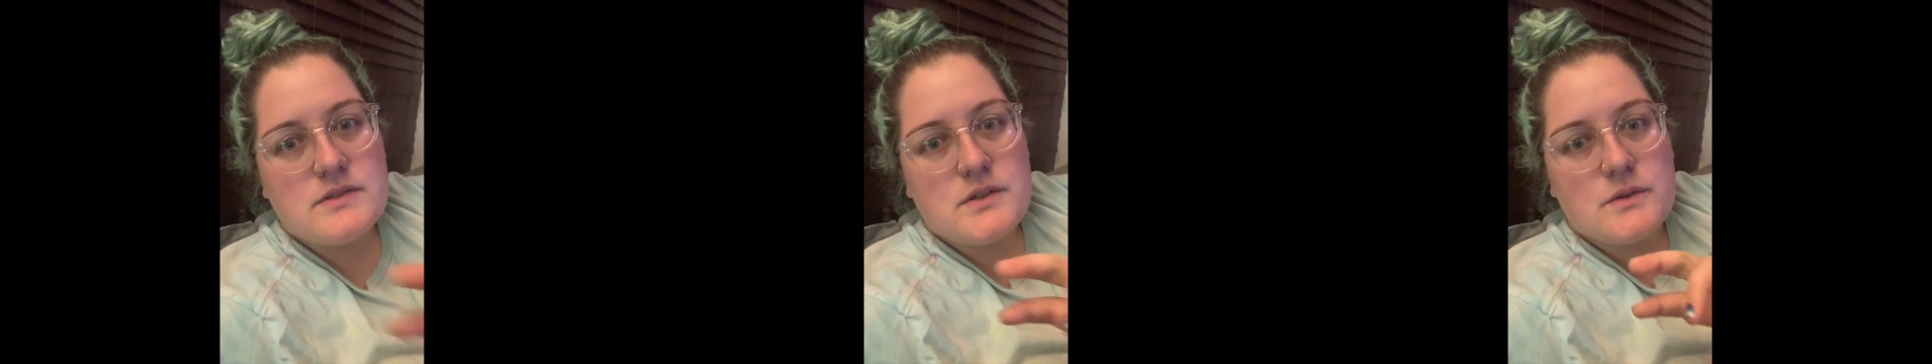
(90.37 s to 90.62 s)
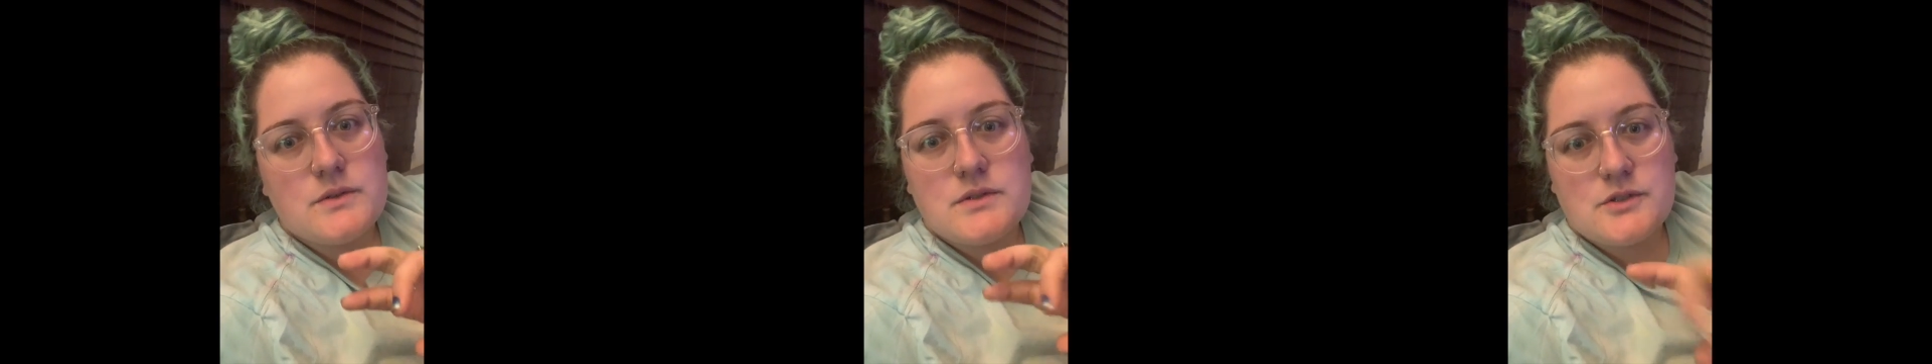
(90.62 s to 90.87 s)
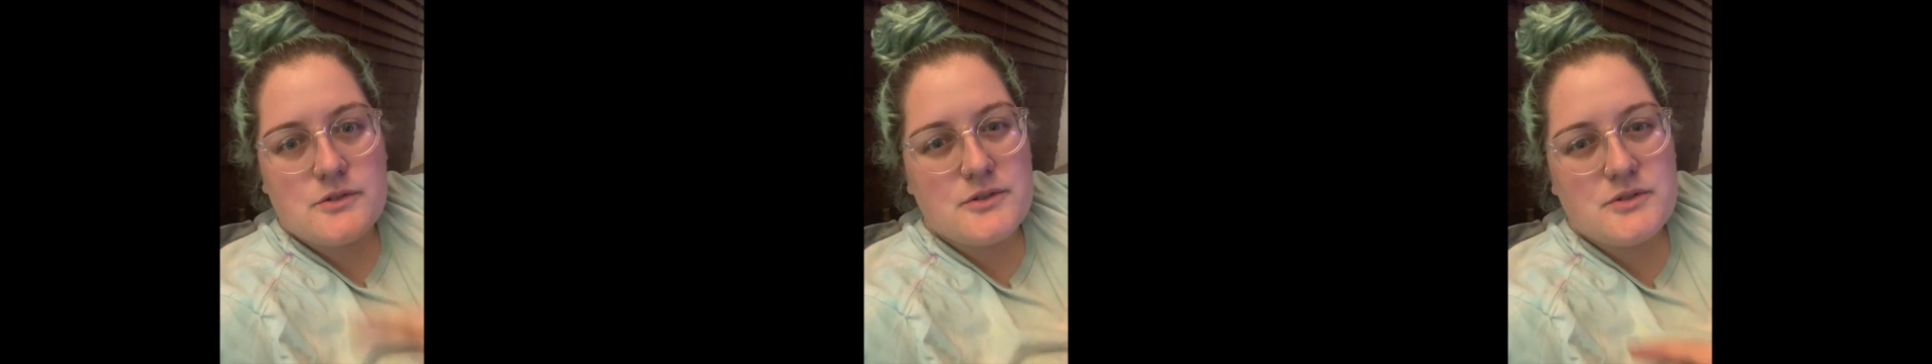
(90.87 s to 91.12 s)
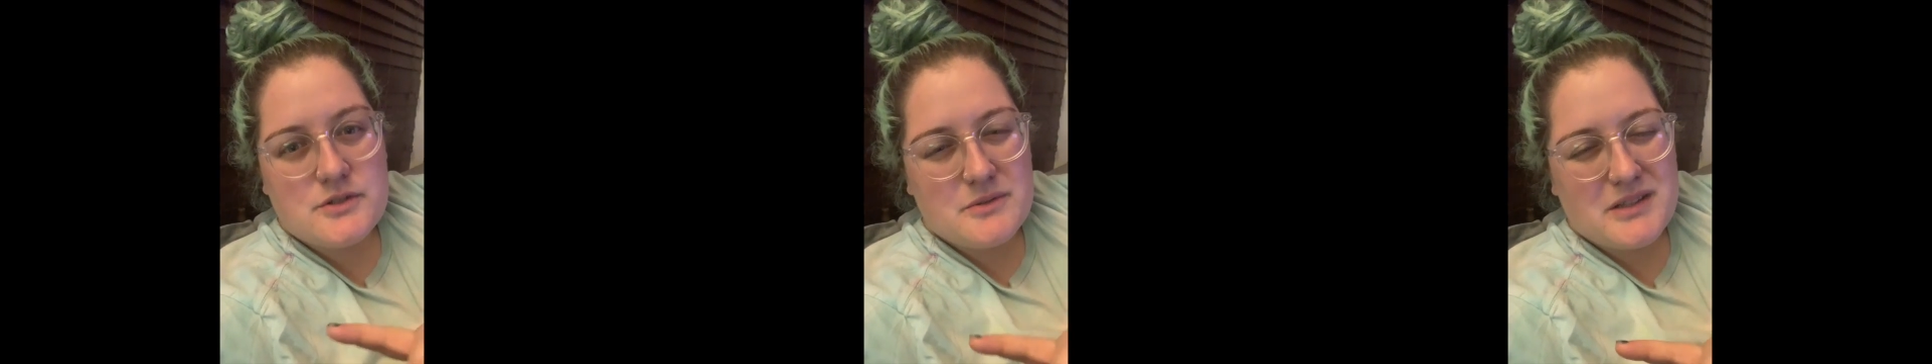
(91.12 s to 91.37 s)
So
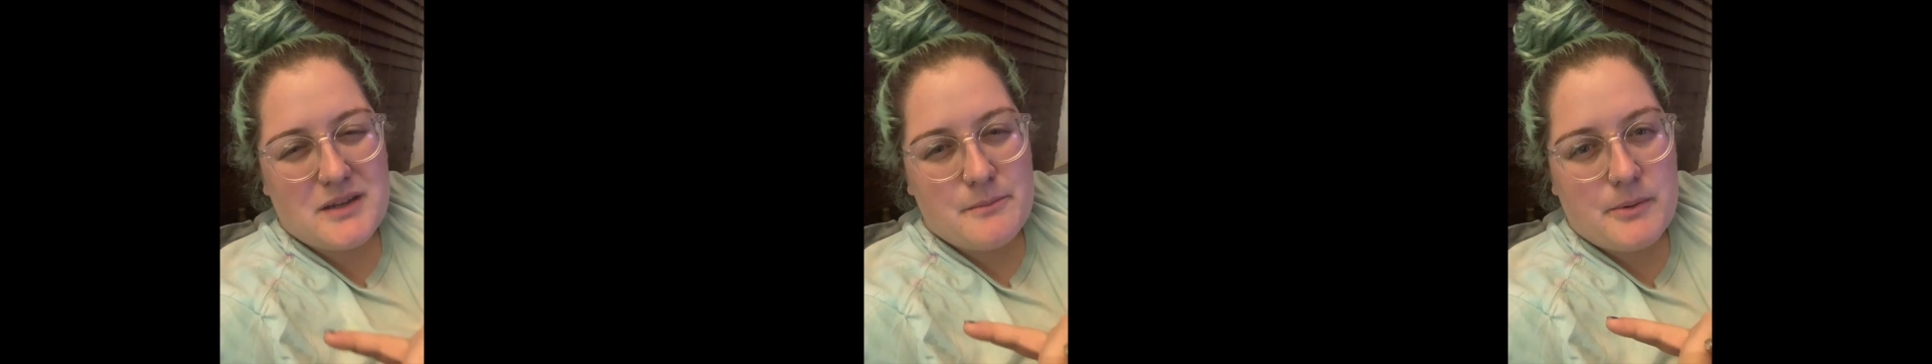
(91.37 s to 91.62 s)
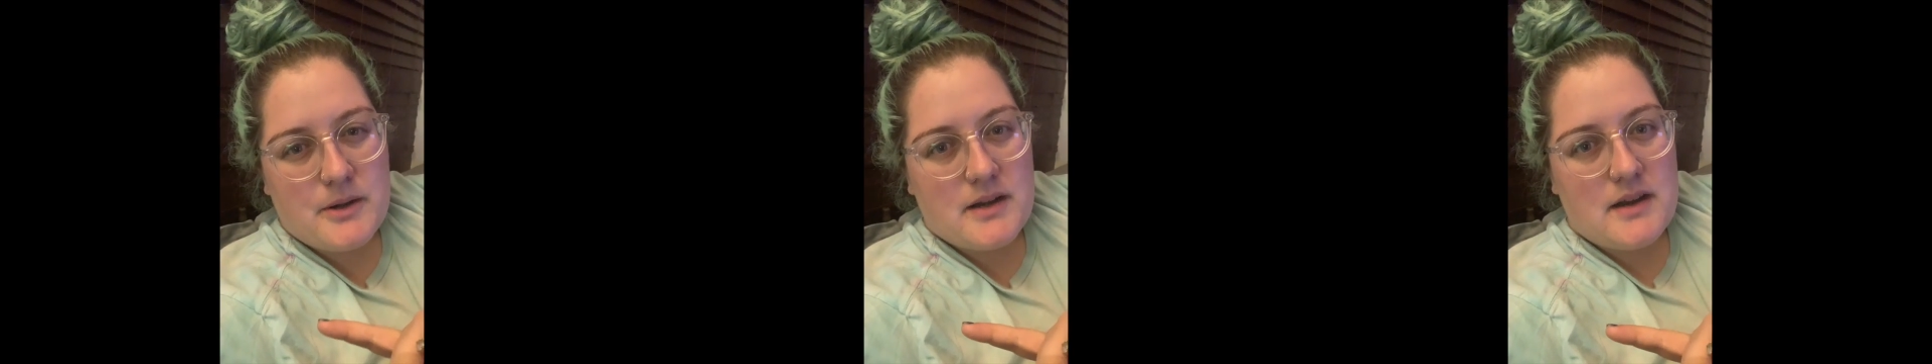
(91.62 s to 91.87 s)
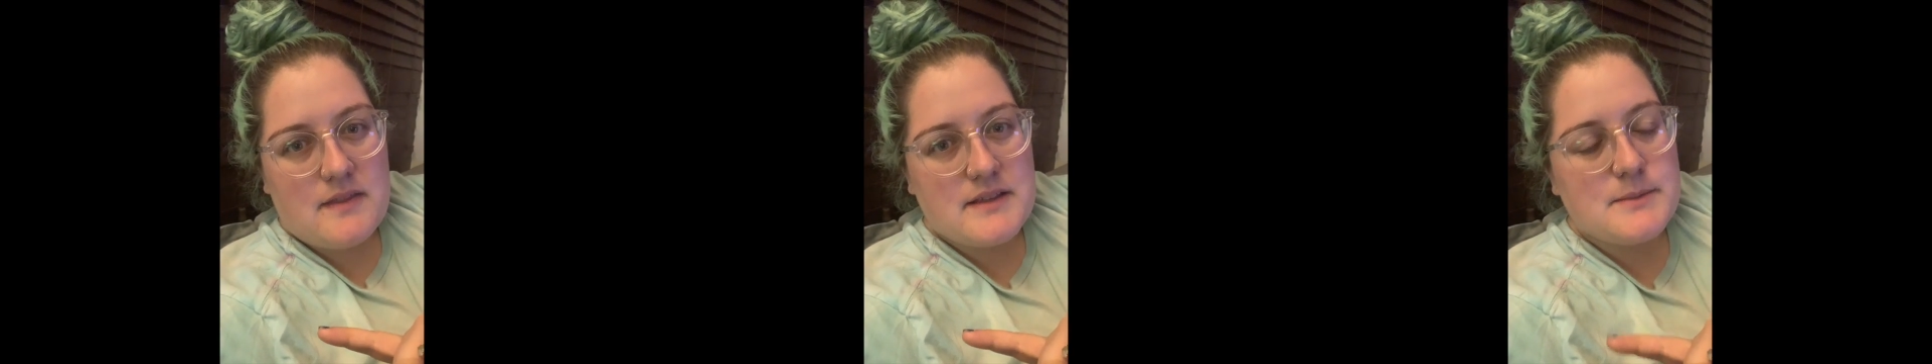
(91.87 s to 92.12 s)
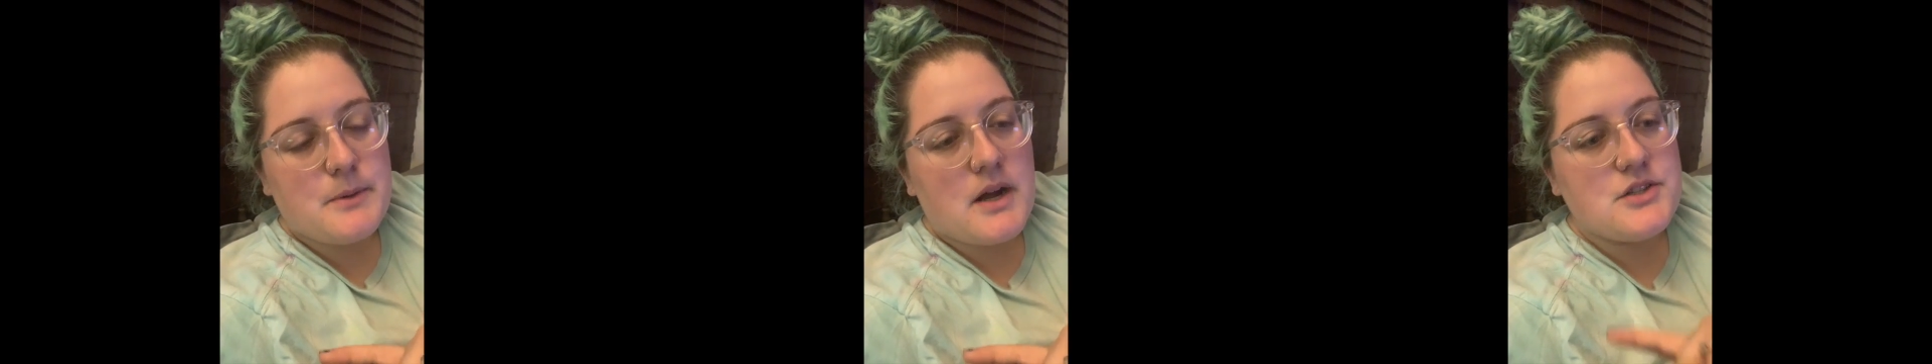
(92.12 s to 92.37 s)
screws are really important in
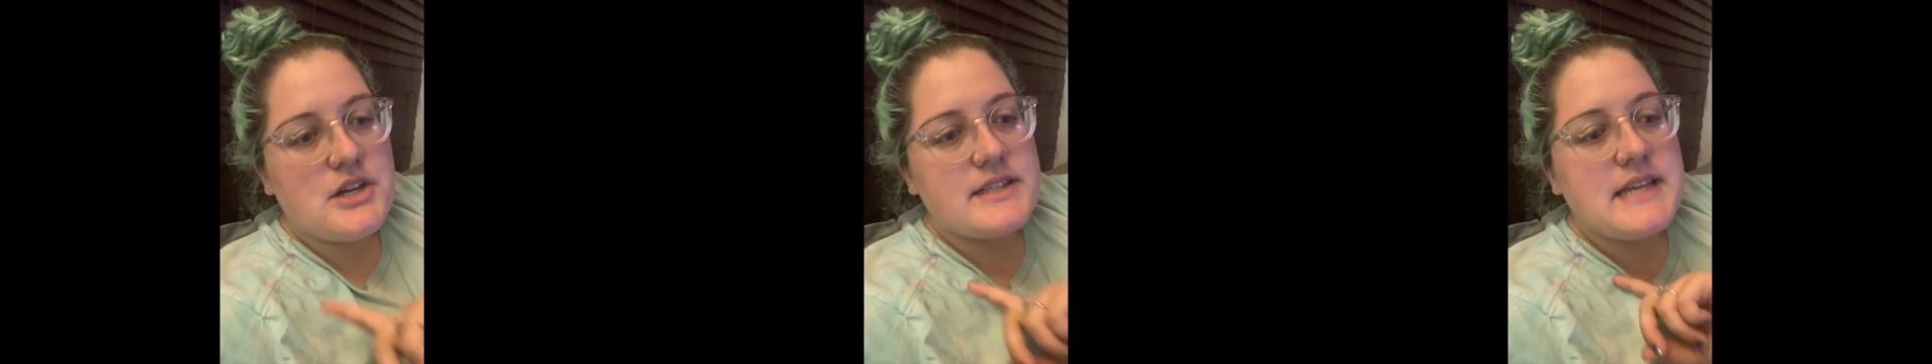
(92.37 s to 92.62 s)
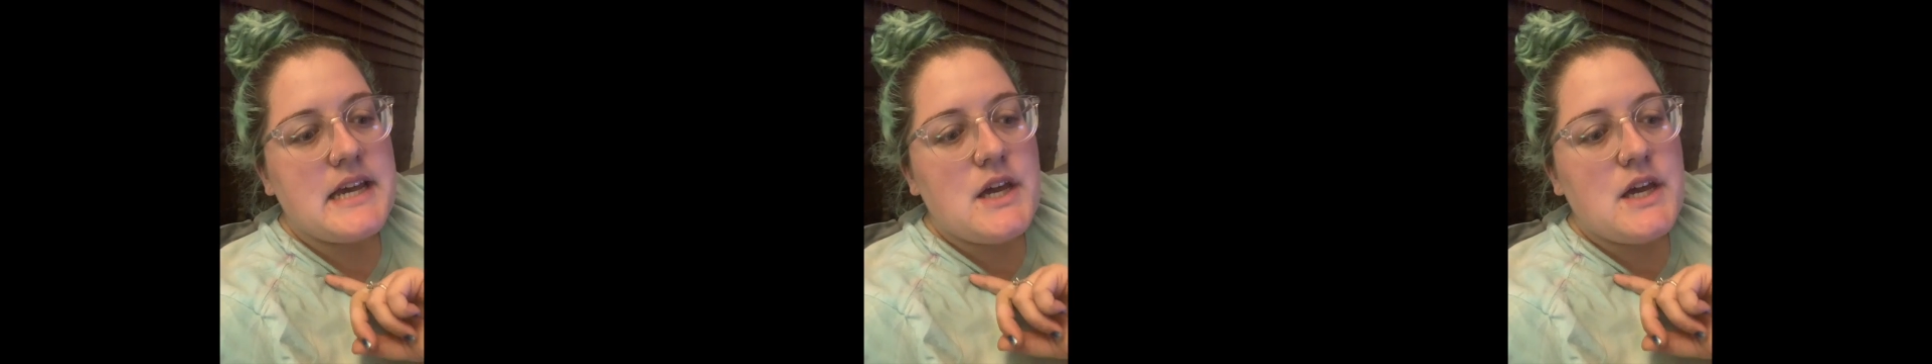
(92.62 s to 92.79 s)
this project.